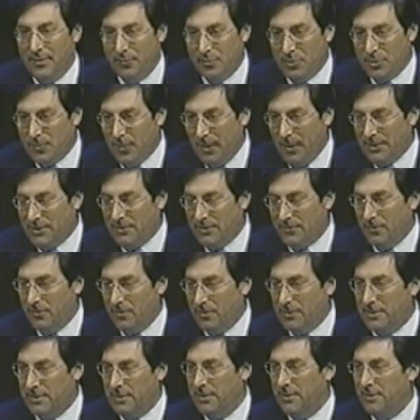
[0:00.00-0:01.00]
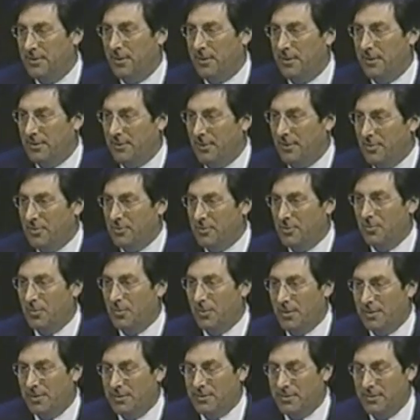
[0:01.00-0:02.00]
And the response from the
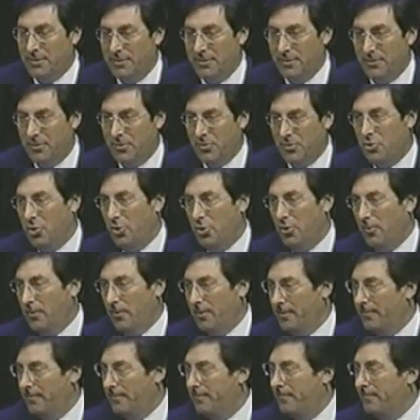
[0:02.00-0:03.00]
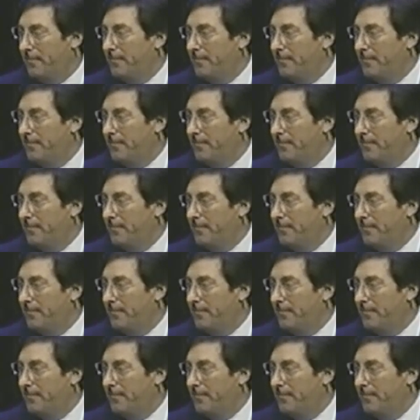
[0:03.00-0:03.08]
theologian was, the Jew.